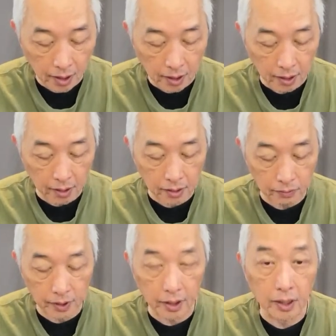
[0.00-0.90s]
is
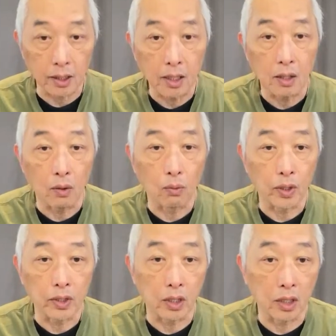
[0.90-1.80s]
really
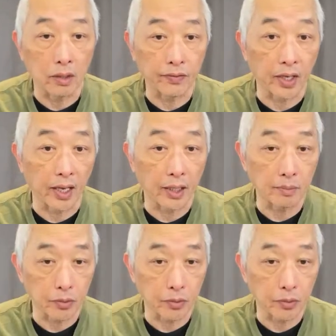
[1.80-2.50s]
one of the 8